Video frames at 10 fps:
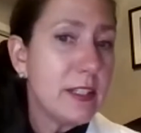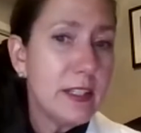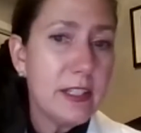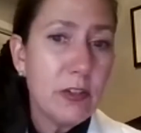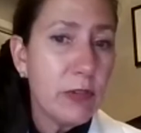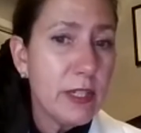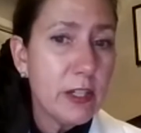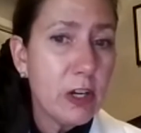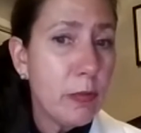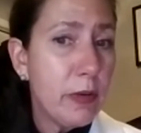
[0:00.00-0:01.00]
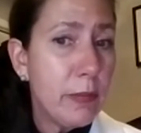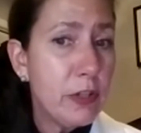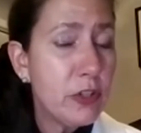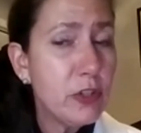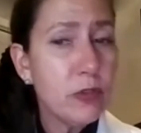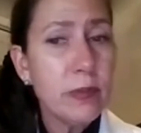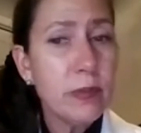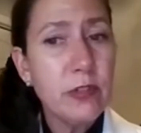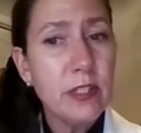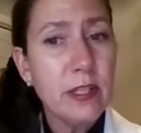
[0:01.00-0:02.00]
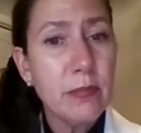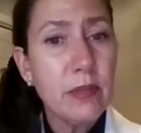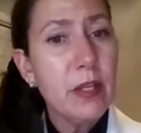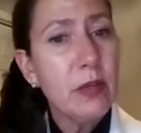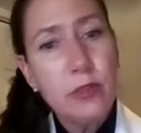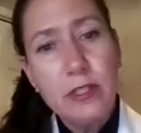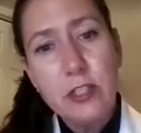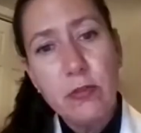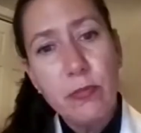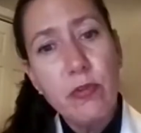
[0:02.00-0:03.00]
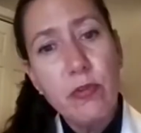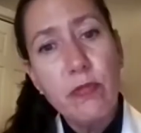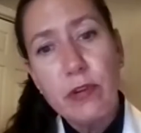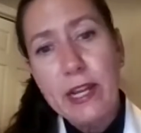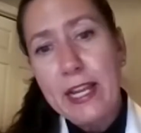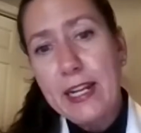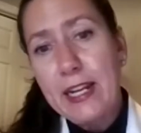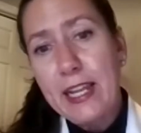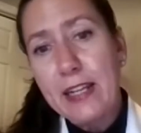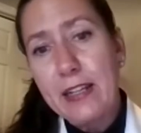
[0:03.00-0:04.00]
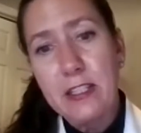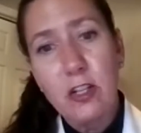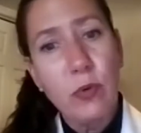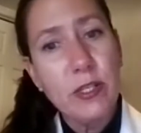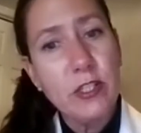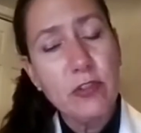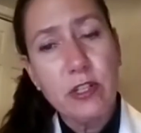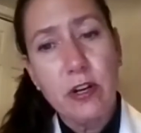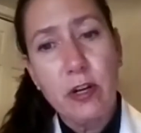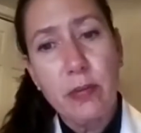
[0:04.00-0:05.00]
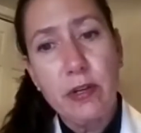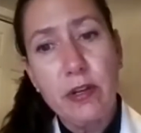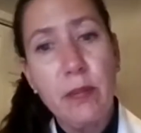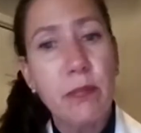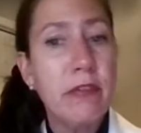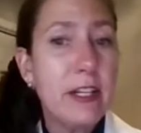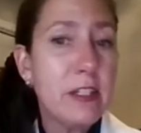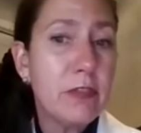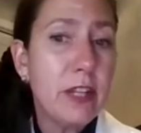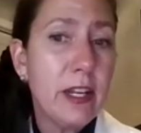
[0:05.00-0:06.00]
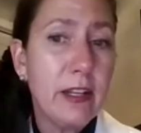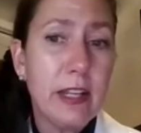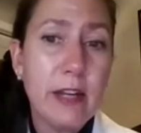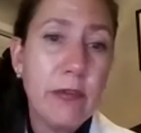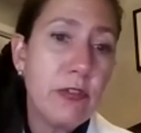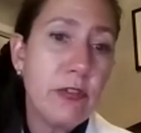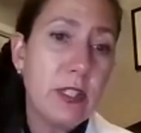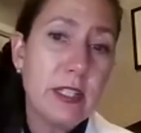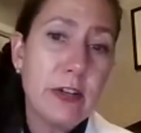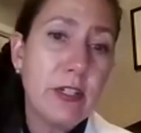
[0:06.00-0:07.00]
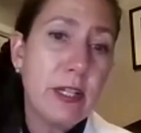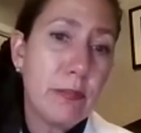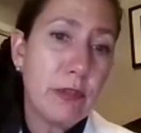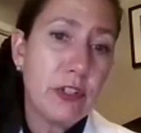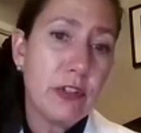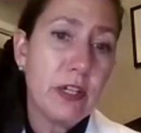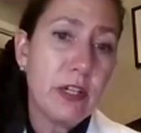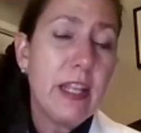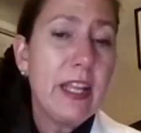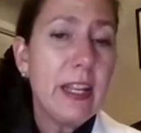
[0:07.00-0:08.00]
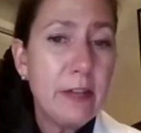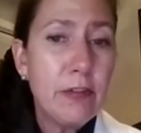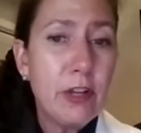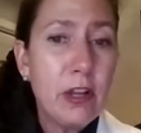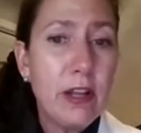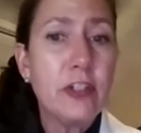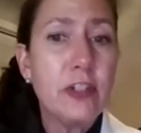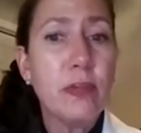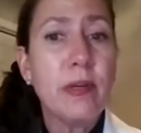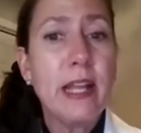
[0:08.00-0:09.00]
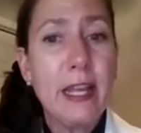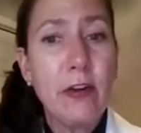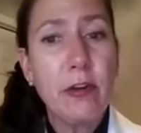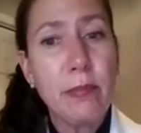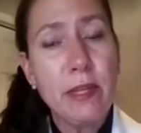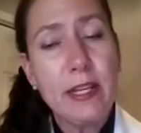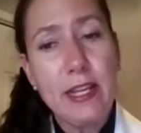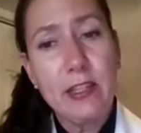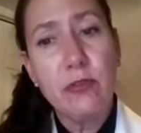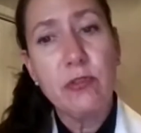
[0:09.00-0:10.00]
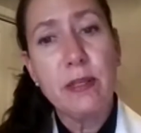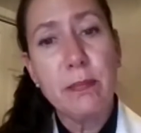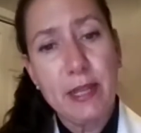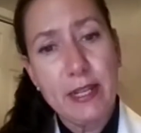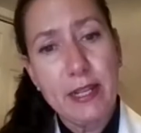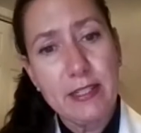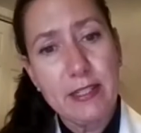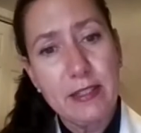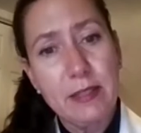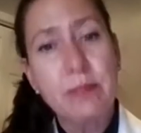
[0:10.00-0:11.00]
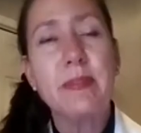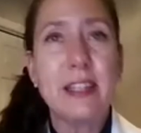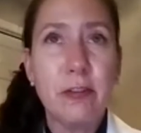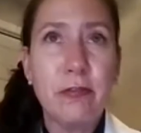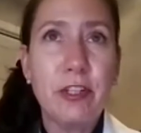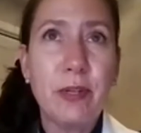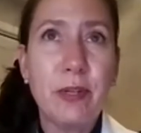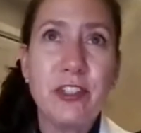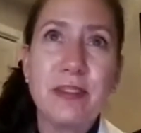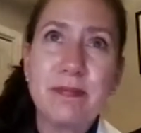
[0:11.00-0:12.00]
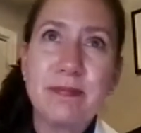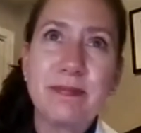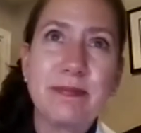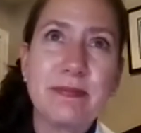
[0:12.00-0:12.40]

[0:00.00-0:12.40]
Does this increase carbon emissions or reduce them? Will this remove or add land that sequesters carbon, prevents flooding, and reduces air temperature? And if not, determine how to mitigate those impacts. Thank you for the question.